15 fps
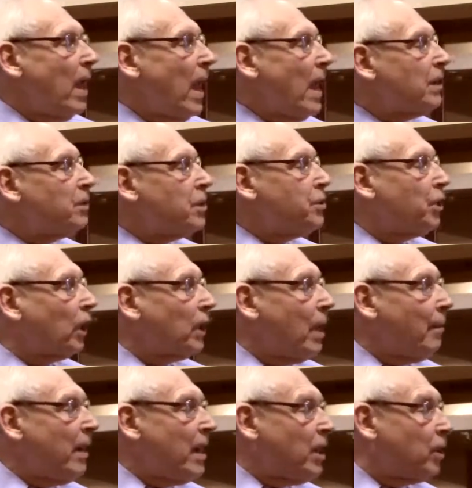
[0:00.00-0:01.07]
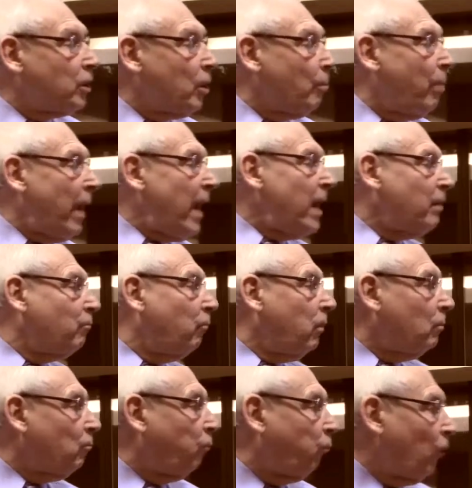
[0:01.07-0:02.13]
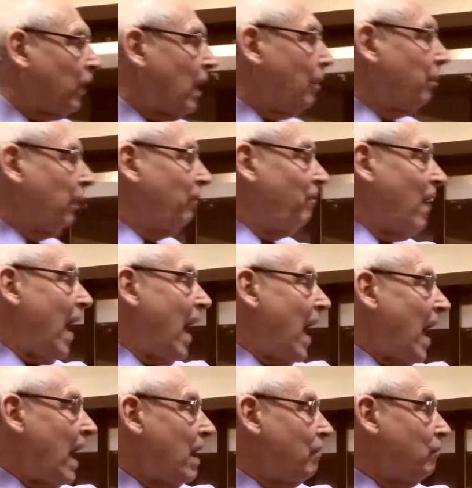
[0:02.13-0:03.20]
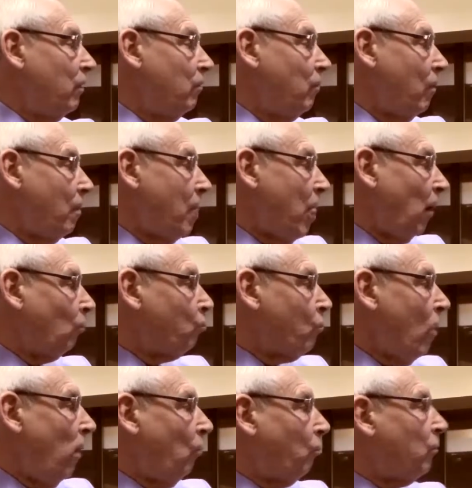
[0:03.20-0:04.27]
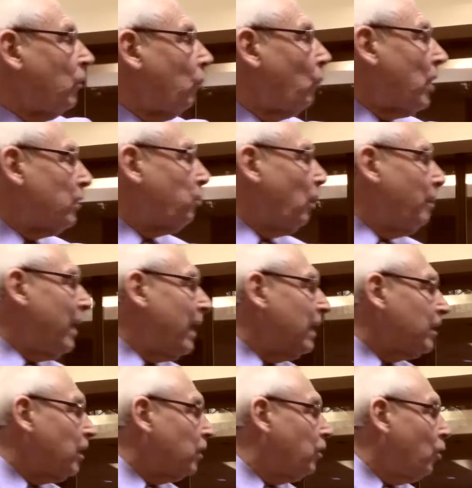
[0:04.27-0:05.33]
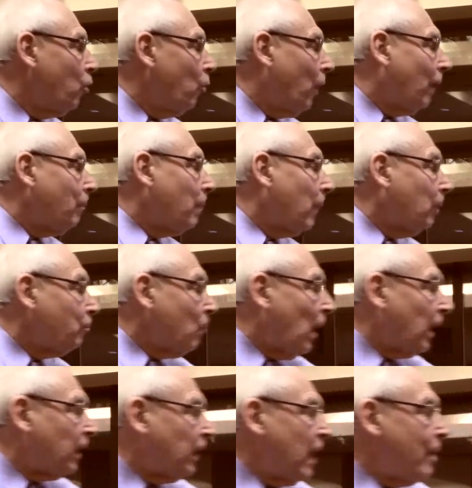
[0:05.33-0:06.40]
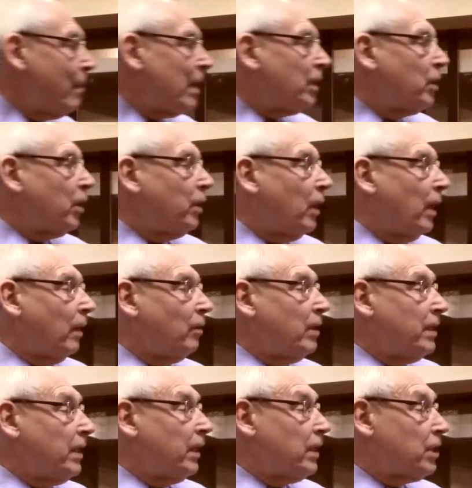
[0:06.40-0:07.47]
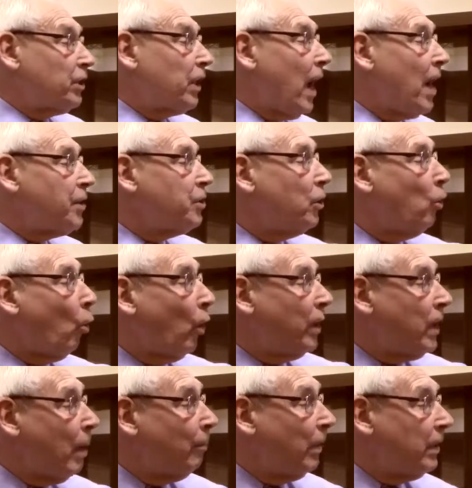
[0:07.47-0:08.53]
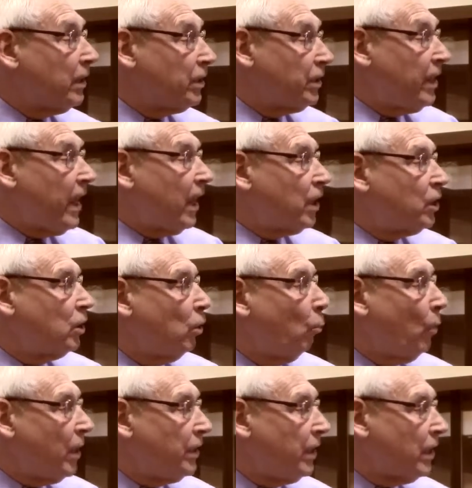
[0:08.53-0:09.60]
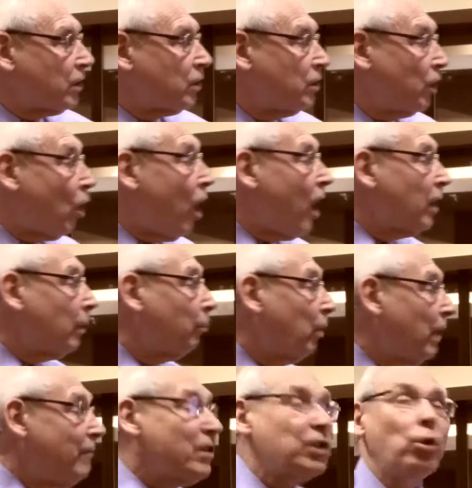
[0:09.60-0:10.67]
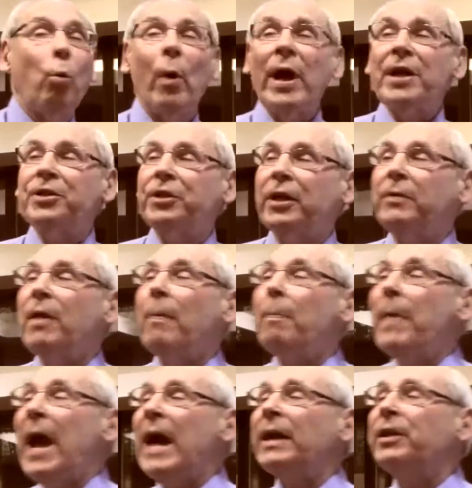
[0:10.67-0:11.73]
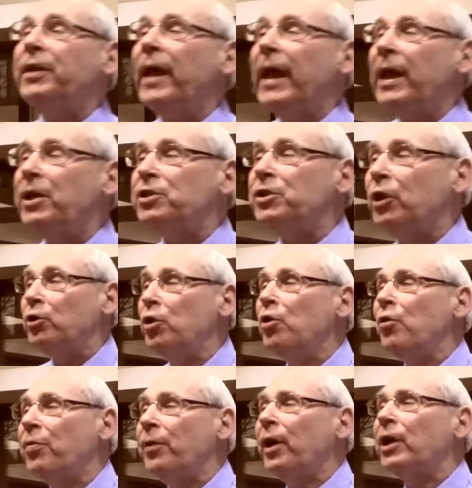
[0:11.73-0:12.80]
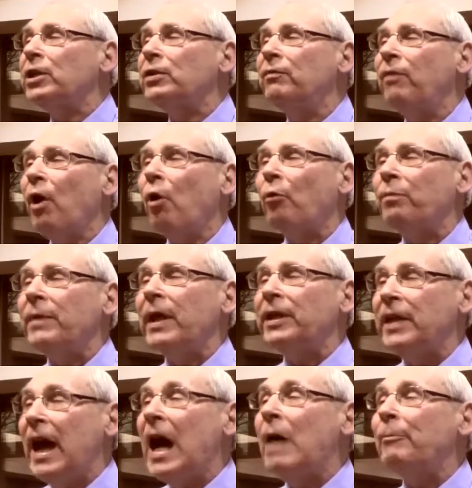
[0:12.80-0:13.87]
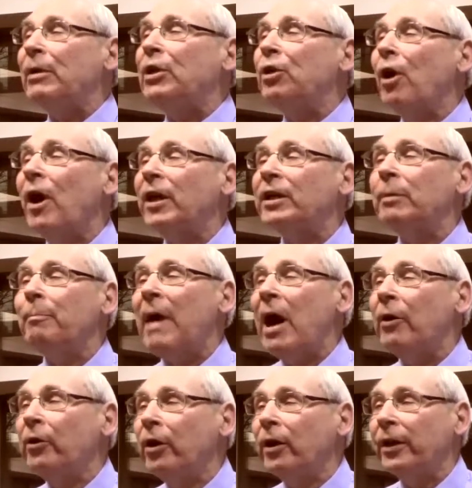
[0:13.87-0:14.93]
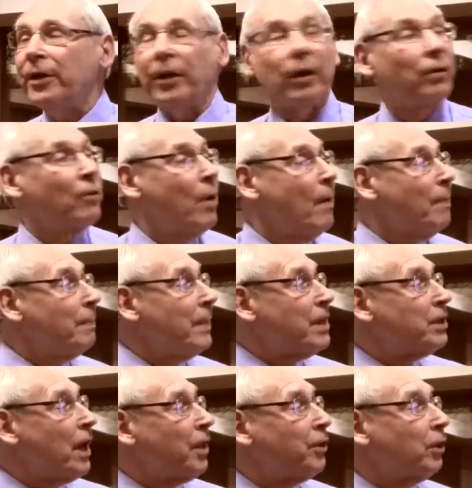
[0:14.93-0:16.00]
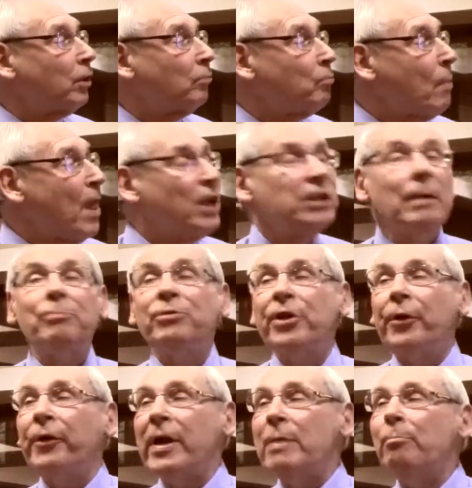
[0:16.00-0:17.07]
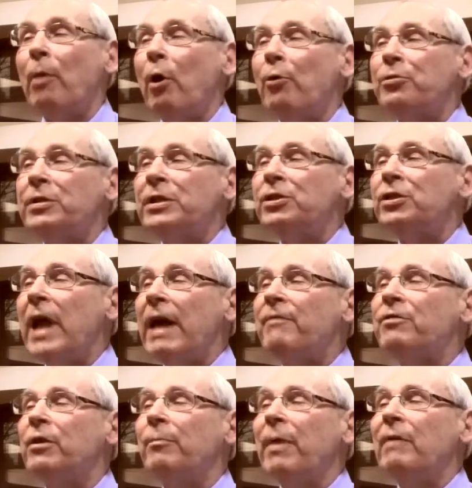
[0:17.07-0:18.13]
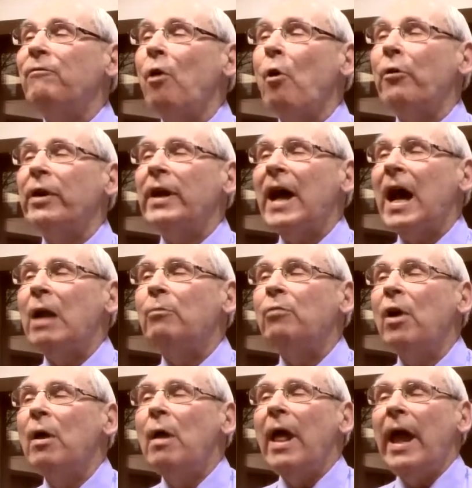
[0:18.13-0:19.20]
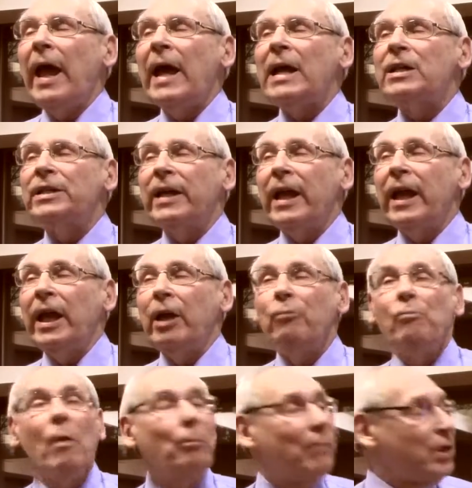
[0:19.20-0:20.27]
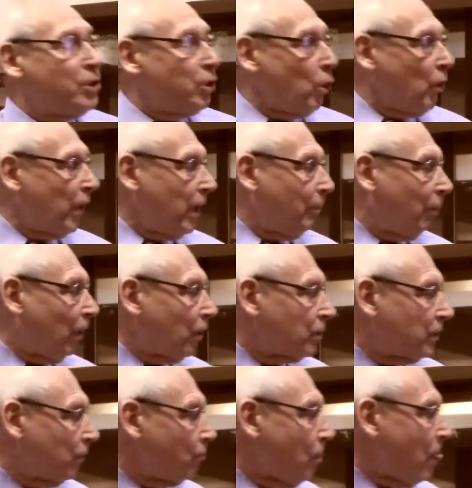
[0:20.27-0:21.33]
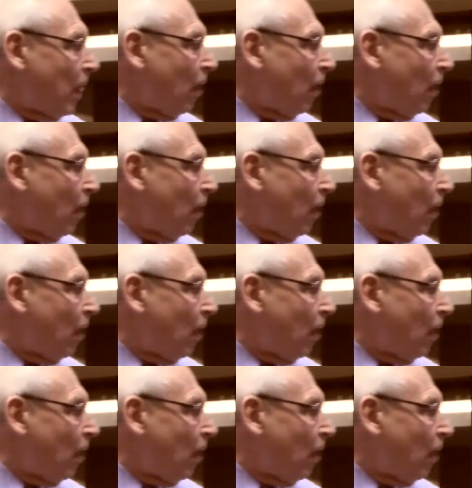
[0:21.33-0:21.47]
And since you're limiting the debate for number 5, which would be to limit the discussion, or number 6, which is to call the previous question, that takes 2/3 vote that Tom had talked about earlier. These other subsidiary motions have to be voted on as a majority person.